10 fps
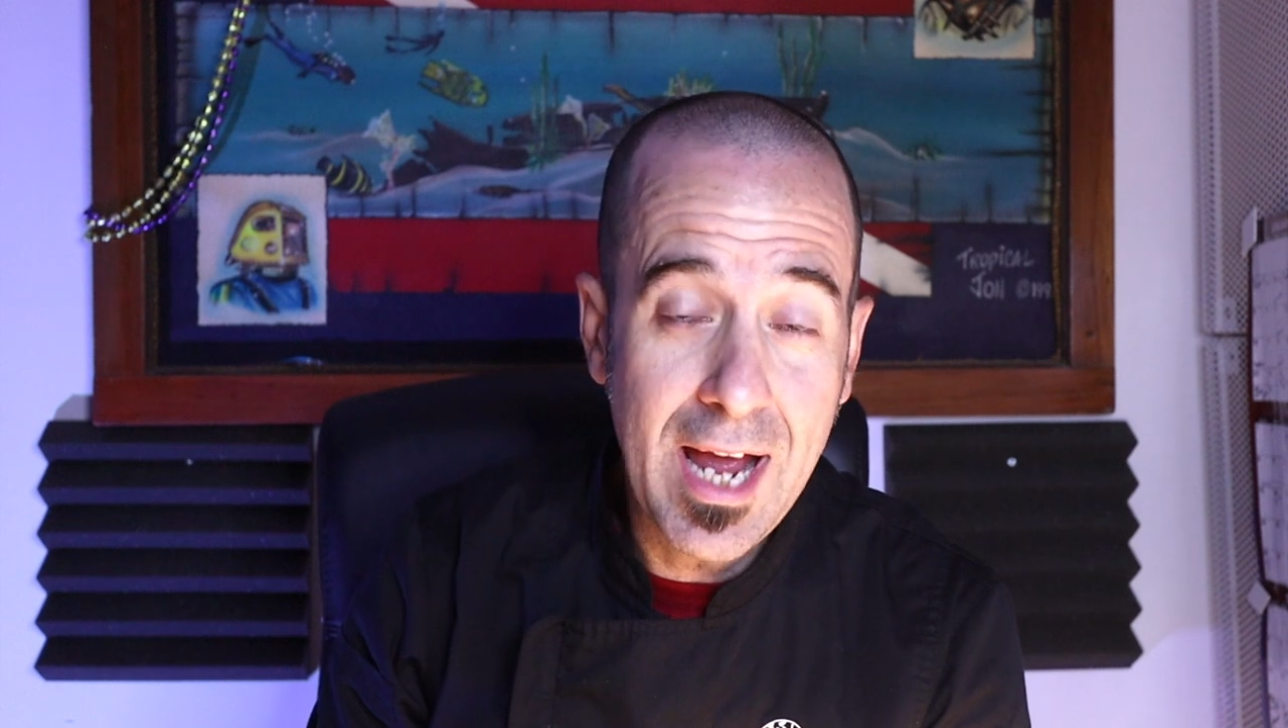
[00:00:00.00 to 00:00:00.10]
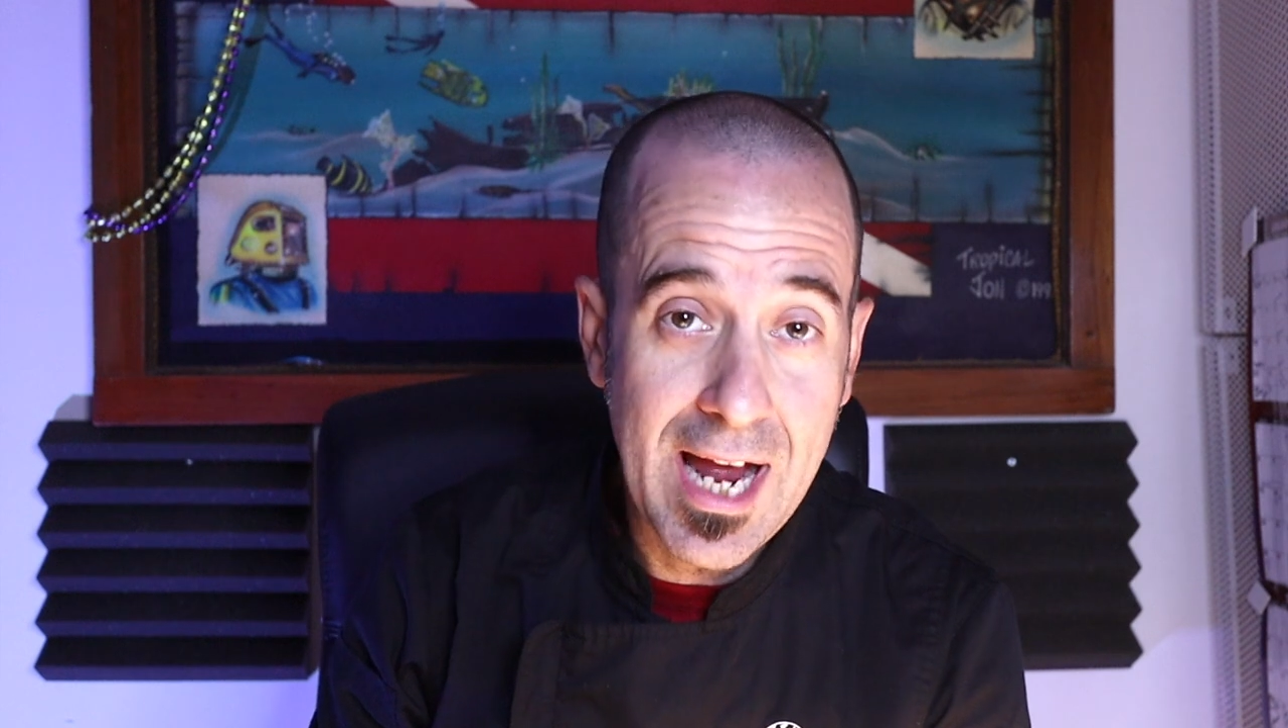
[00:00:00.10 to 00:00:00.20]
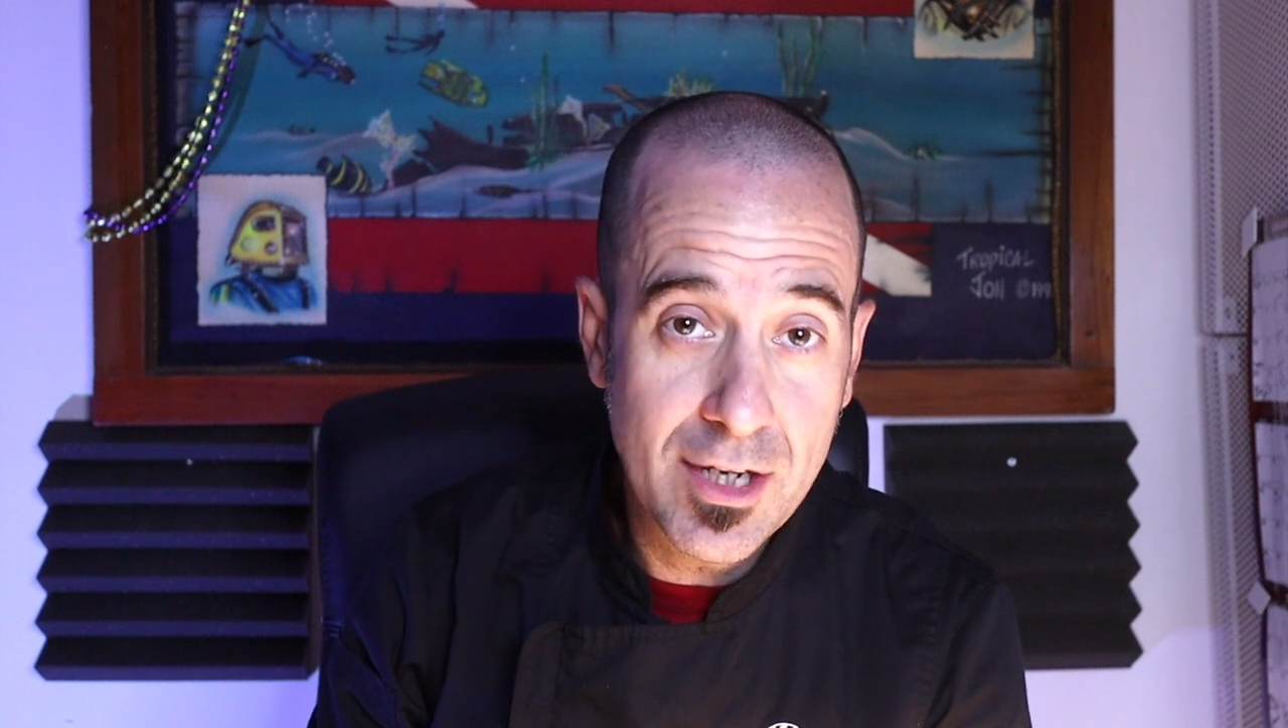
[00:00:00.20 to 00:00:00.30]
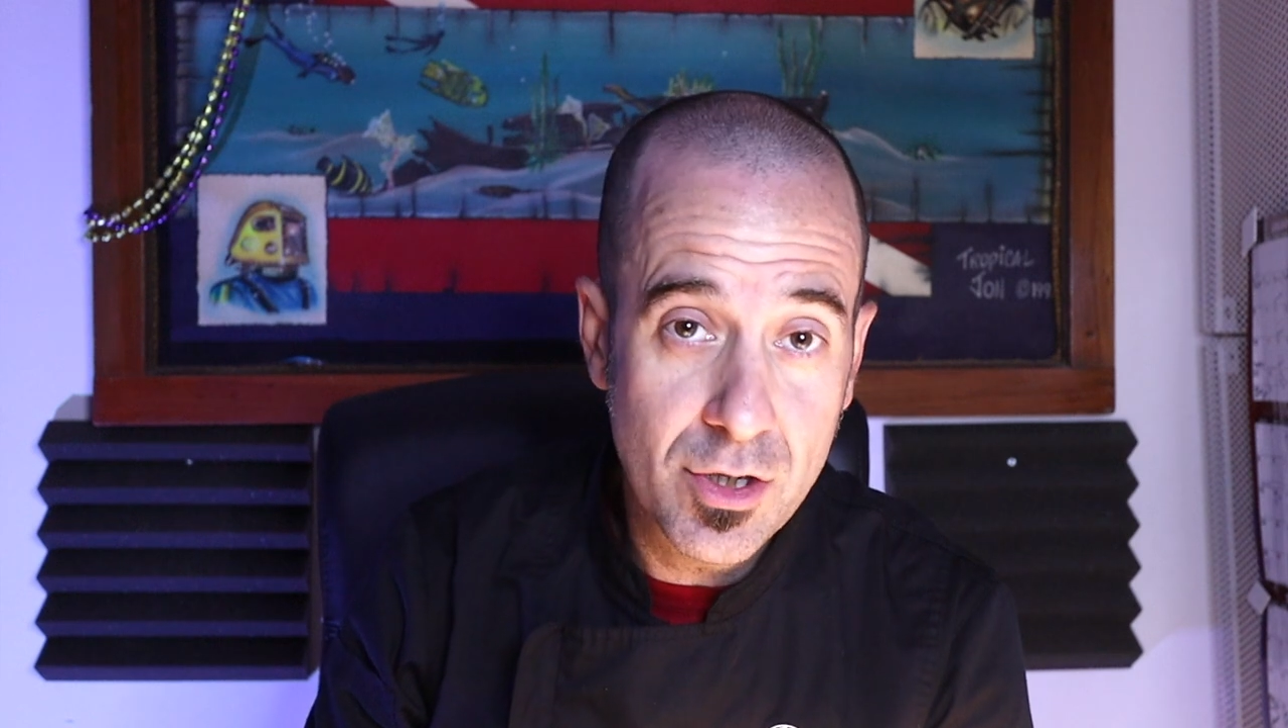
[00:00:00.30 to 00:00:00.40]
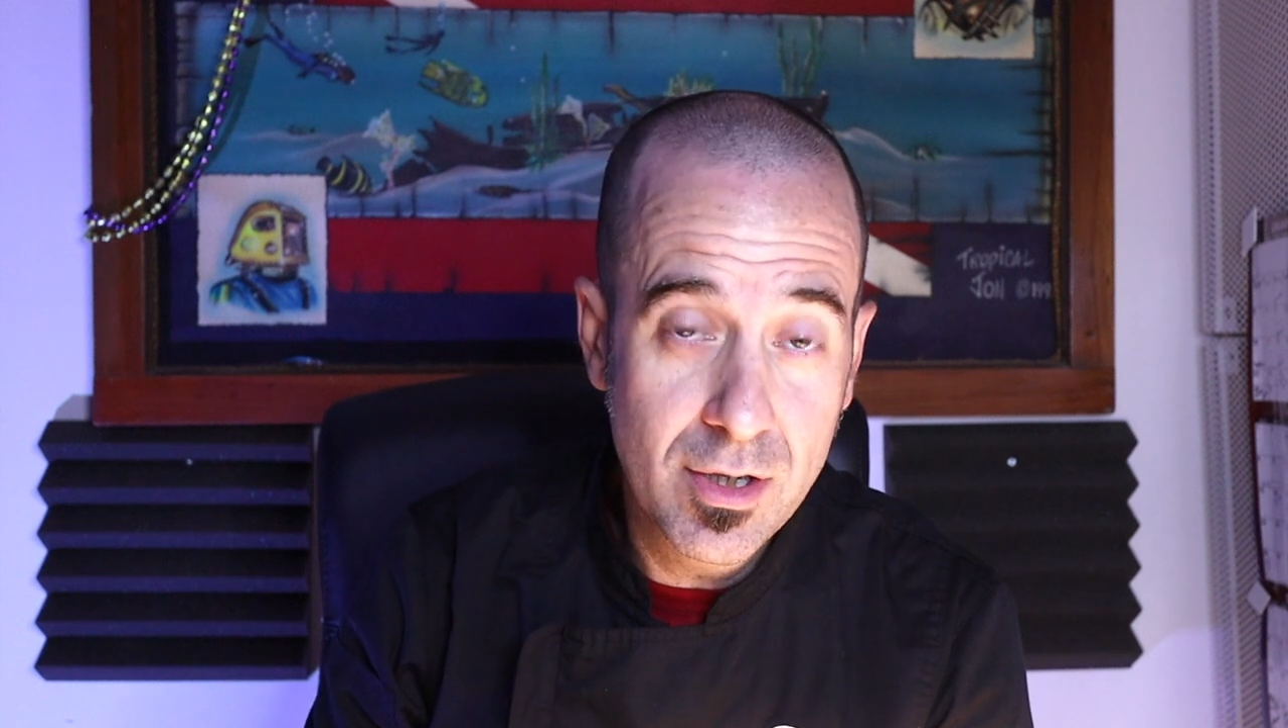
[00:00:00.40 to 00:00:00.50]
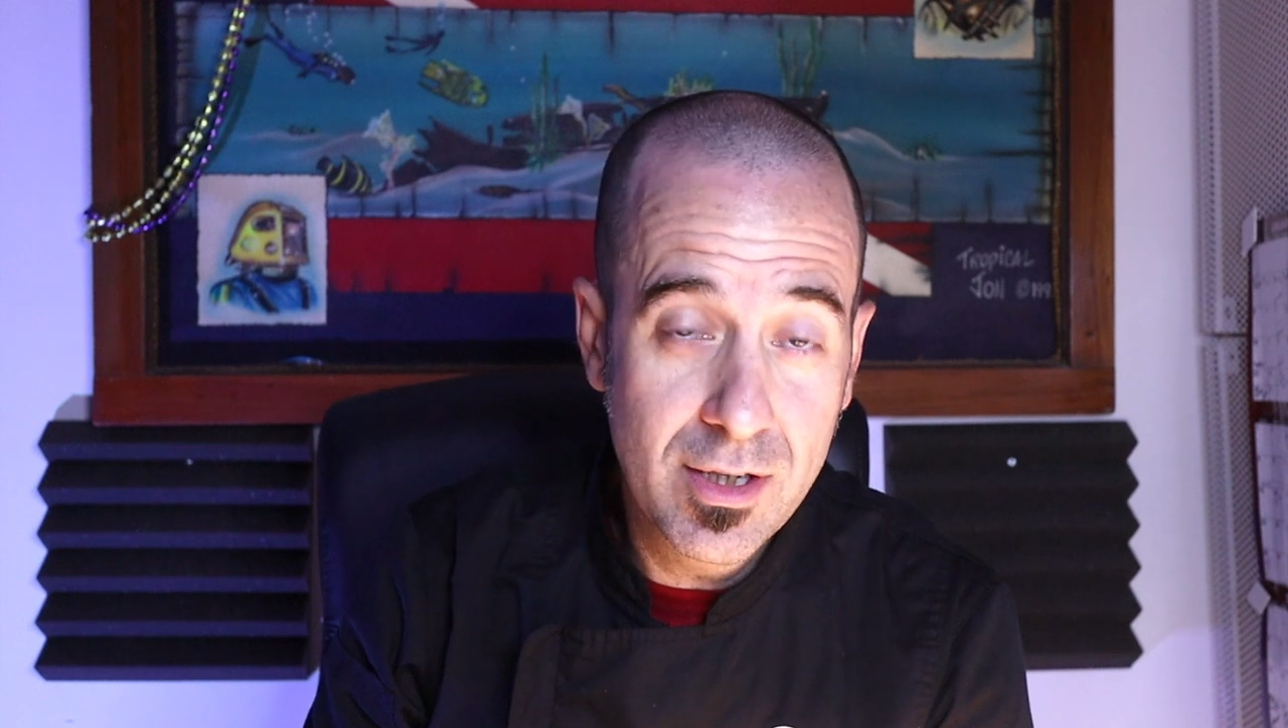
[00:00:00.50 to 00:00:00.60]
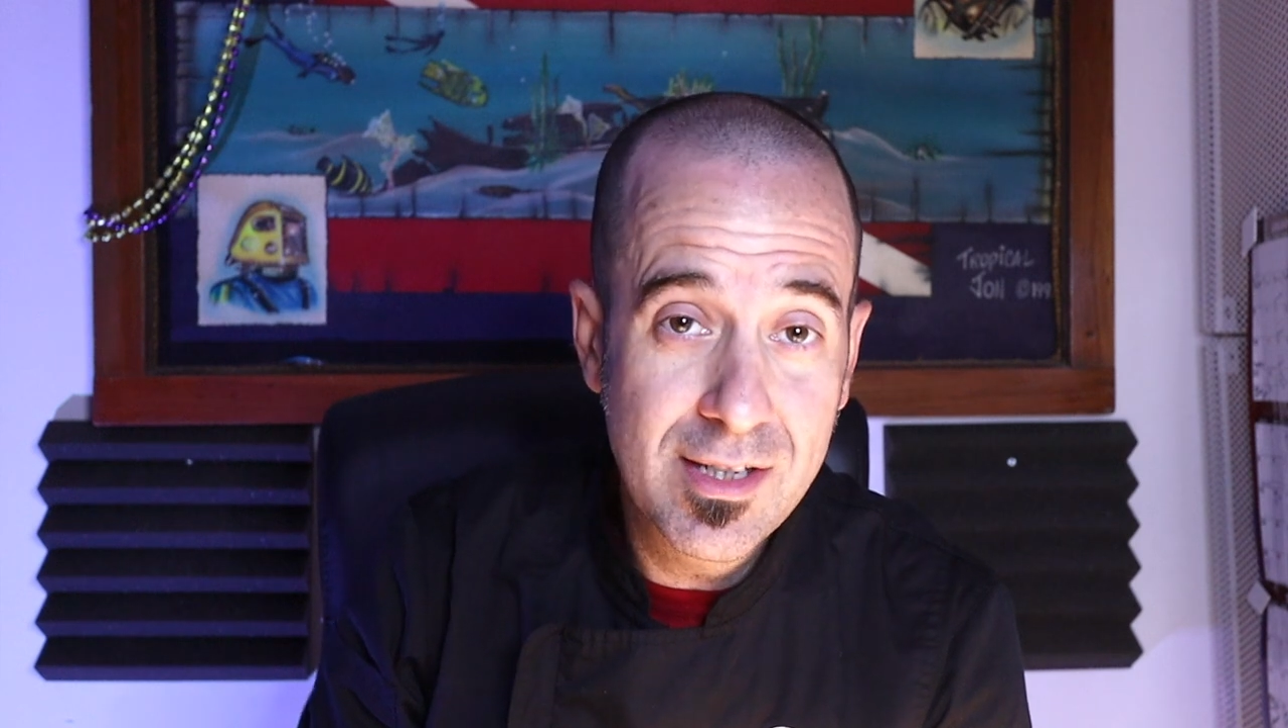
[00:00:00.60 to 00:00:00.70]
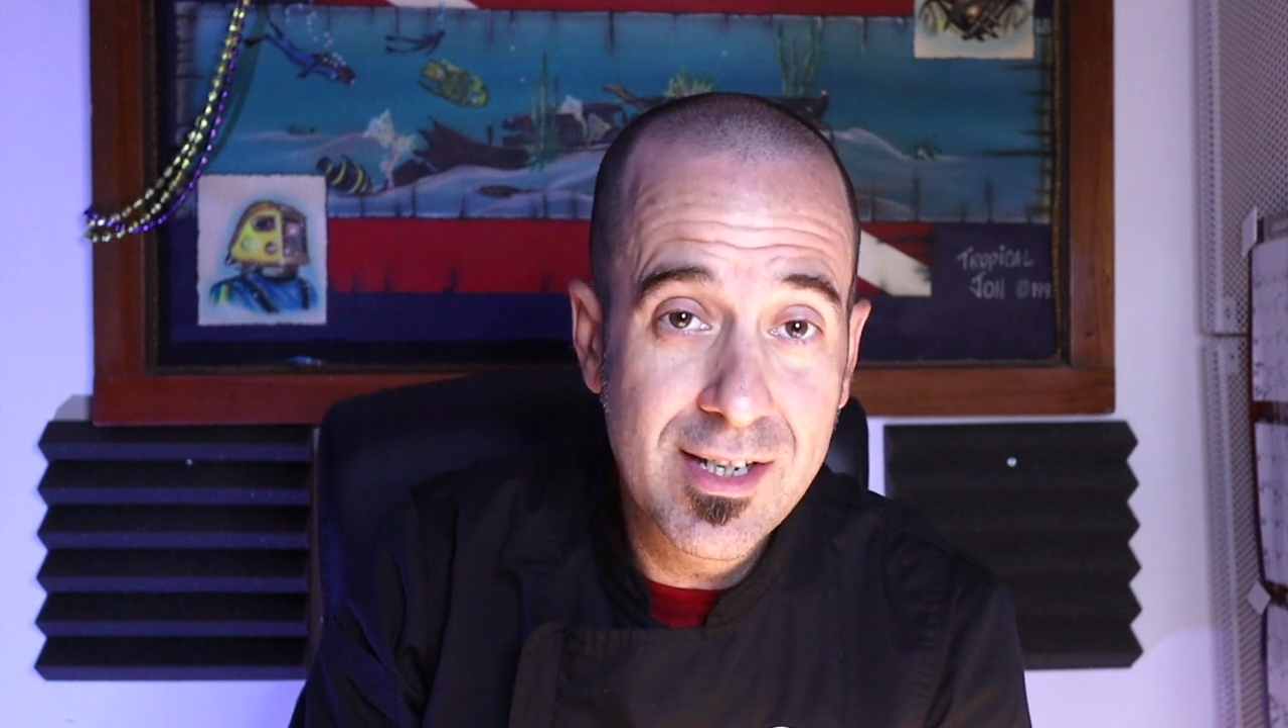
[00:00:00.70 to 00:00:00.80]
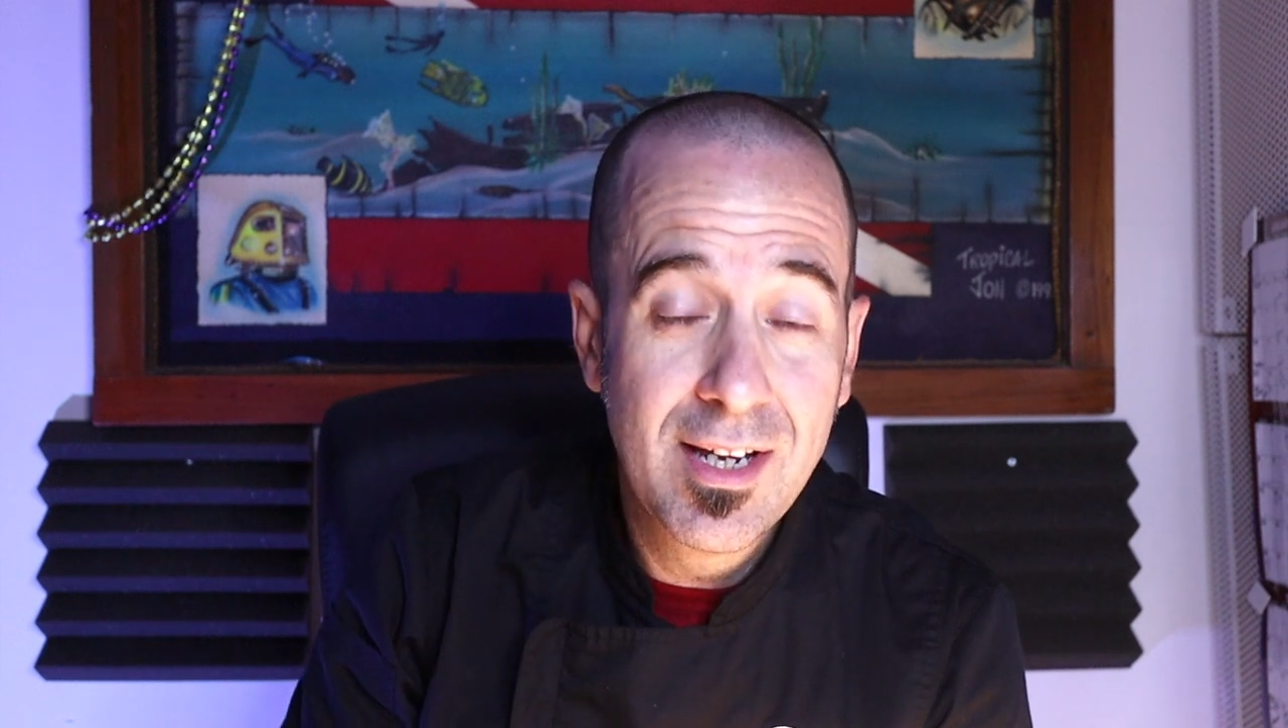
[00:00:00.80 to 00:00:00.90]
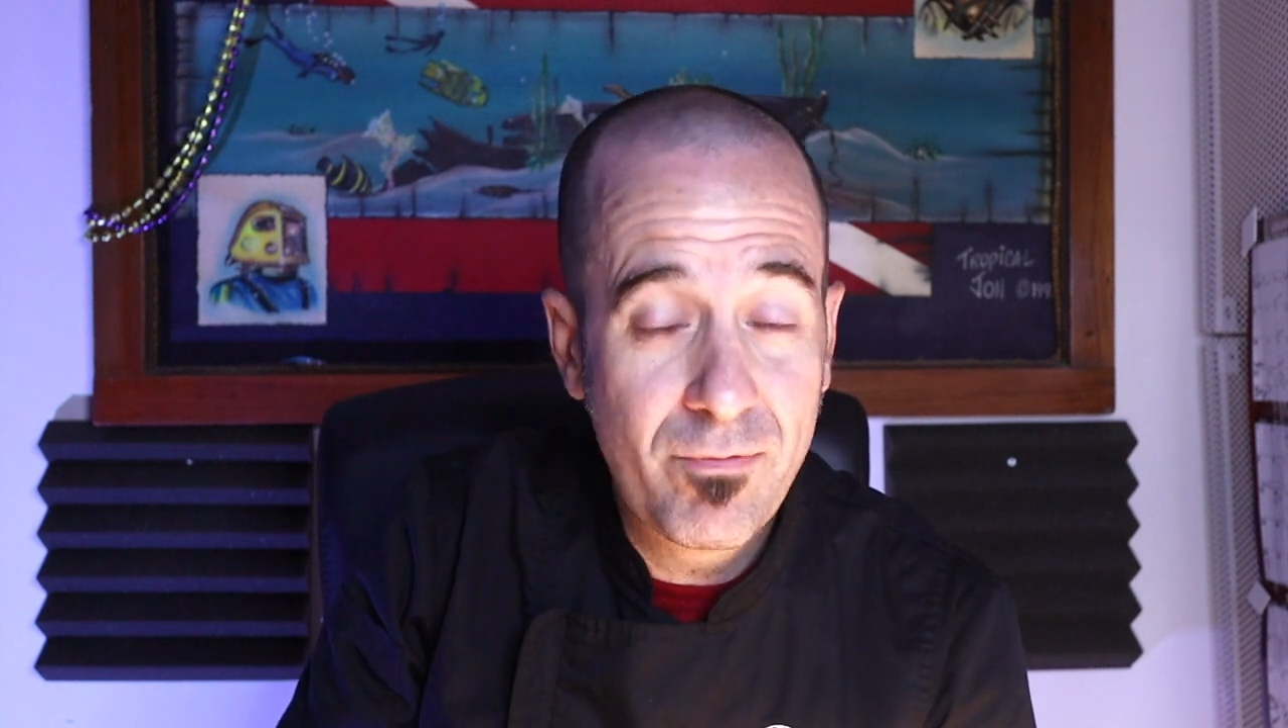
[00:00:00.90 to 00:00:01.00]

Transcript: hatchlings,